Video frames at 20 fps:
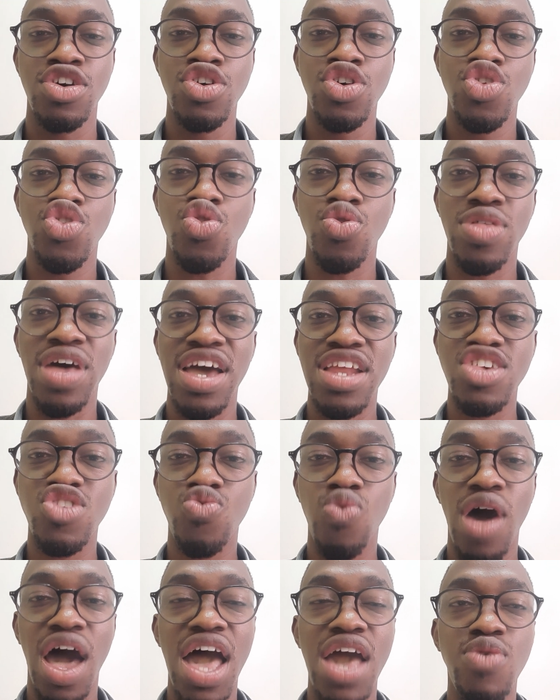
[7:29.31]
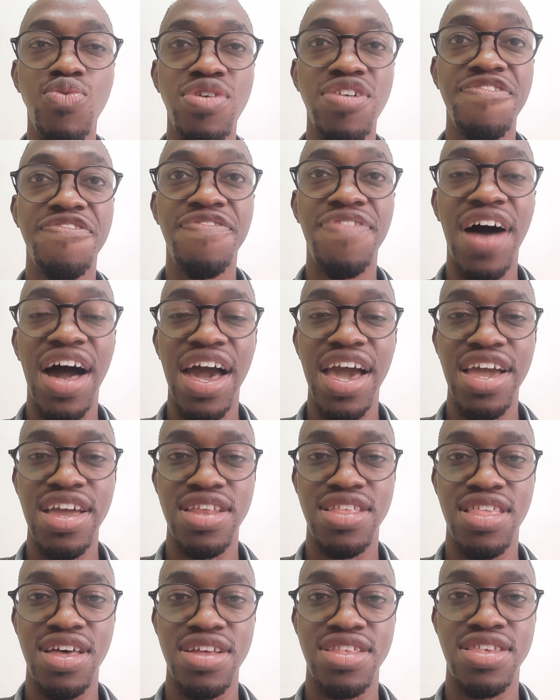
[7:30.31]
So that is why we
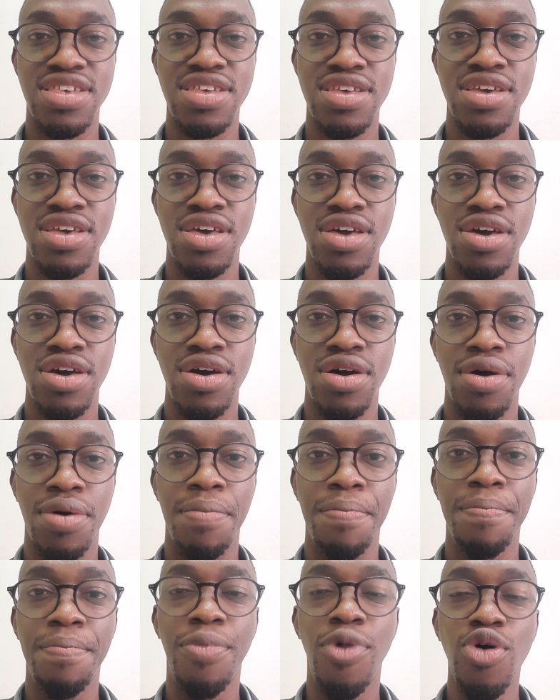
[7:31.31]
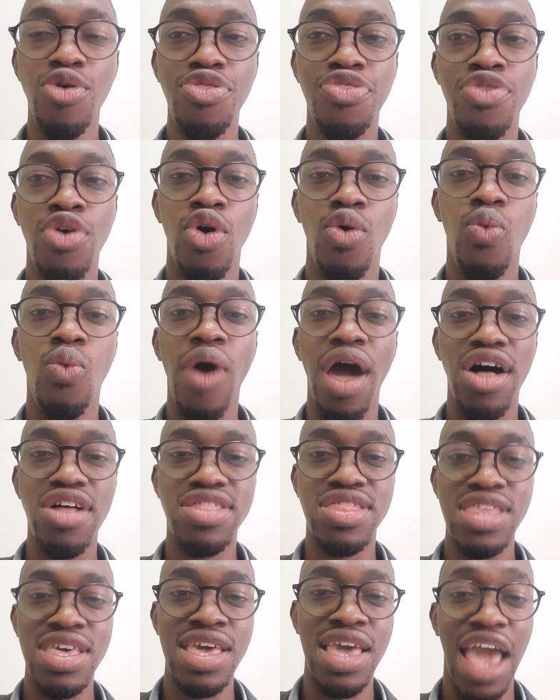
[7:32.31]
find that both
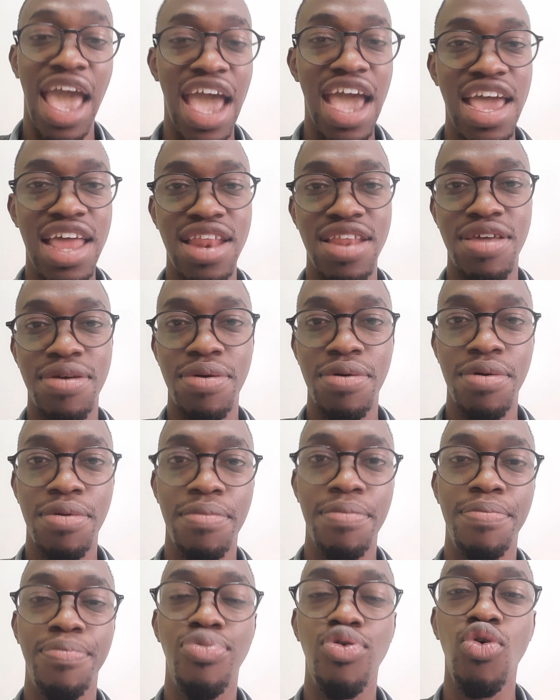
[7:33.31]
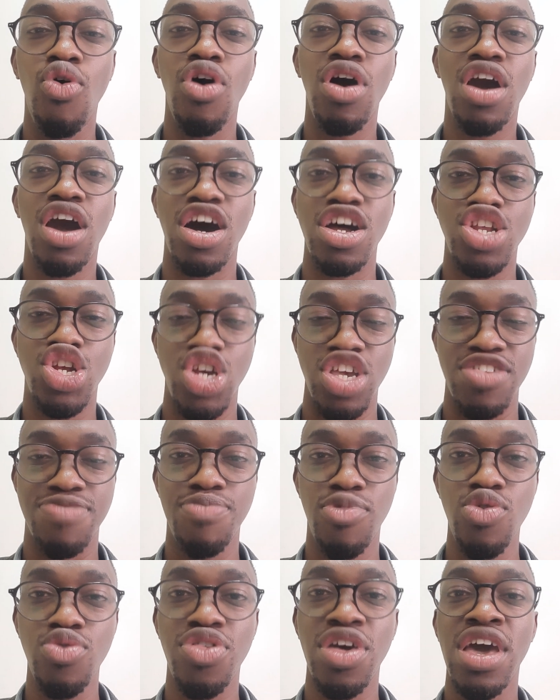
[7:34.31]
wealthy and poor countries,
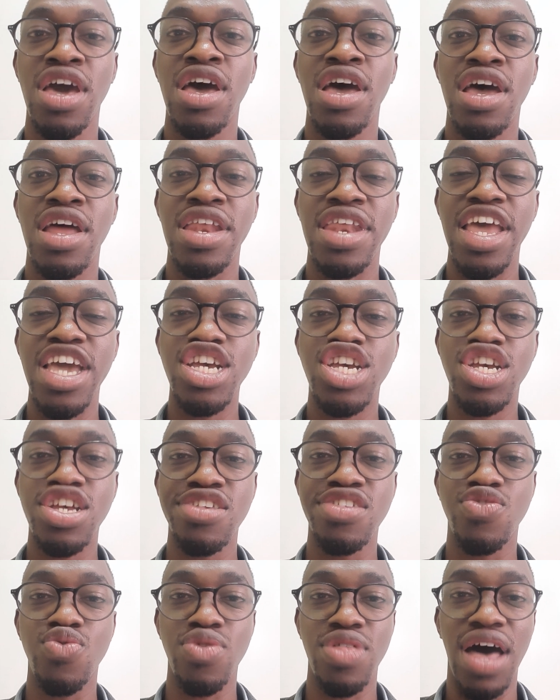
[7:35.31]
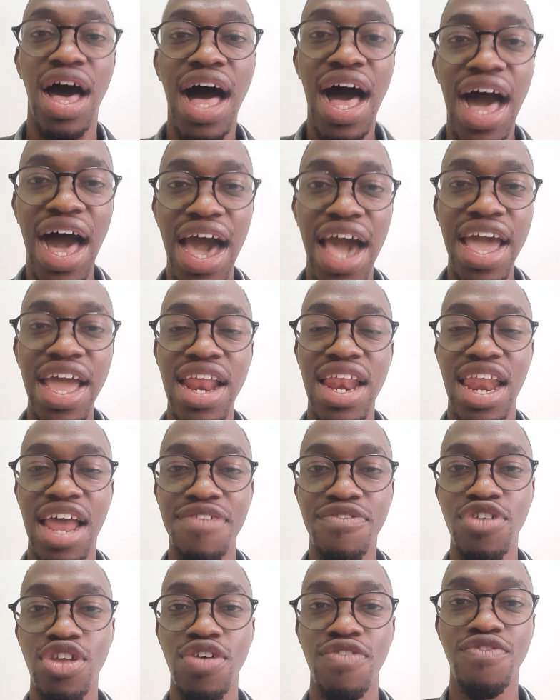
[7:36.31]
both nations with a high
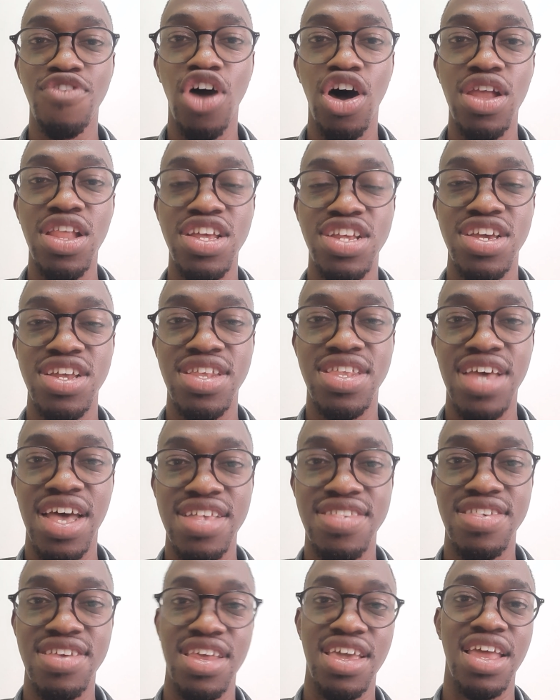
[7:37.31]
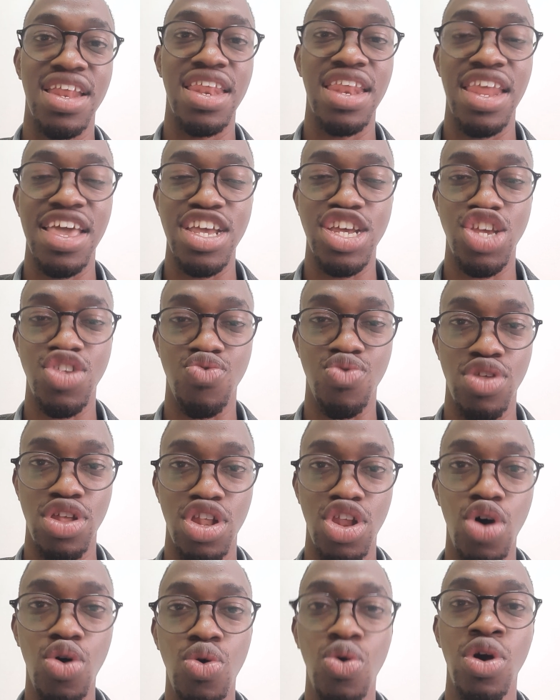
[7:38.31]
level of knowledge intensity and nations with a
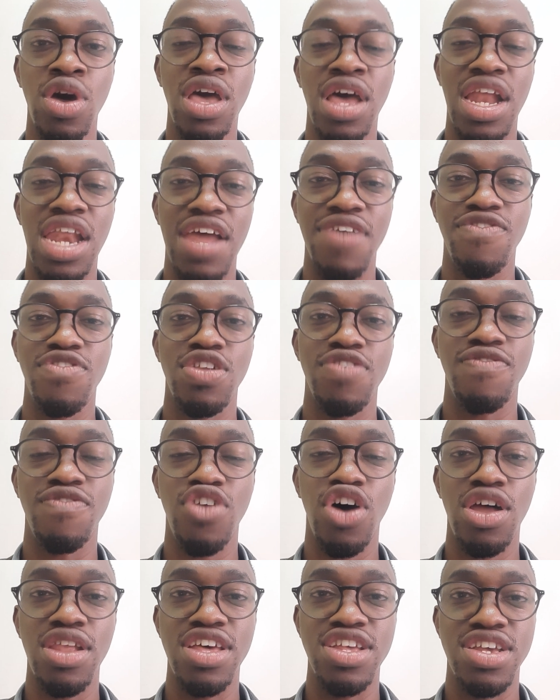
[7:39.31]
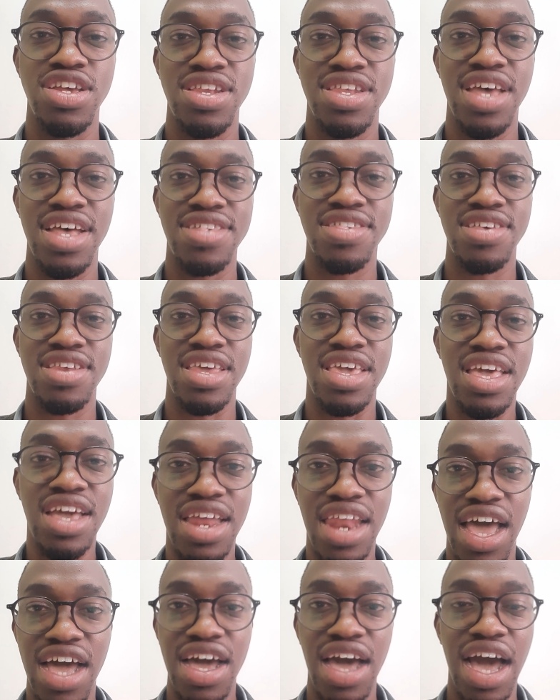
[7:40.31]
low level of knowledge intensity,
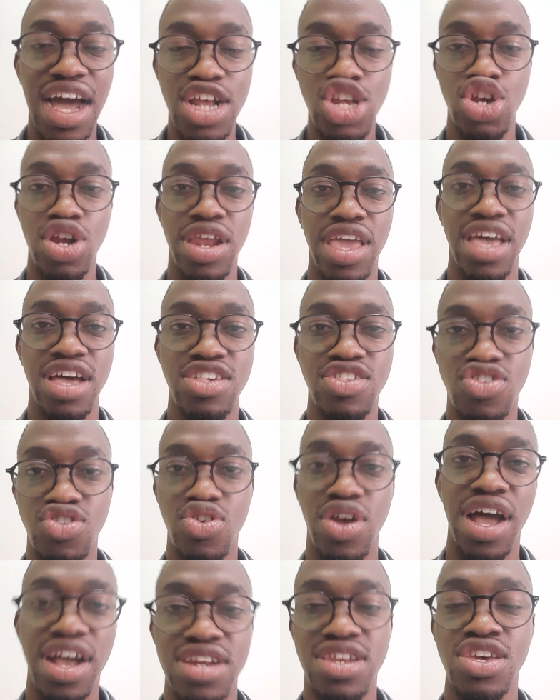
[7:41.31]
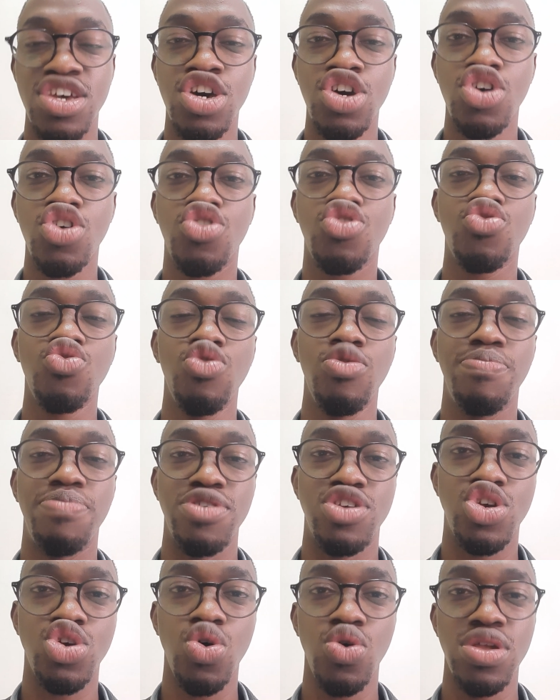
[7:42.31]
can actually extract crude
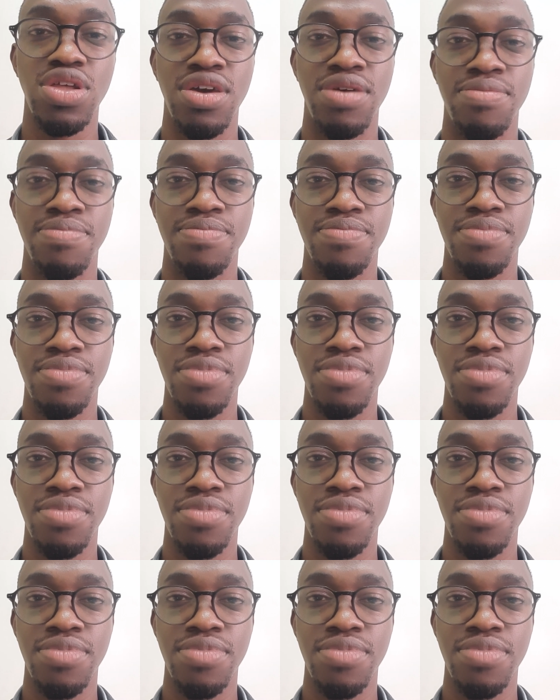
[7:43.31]
petroleum,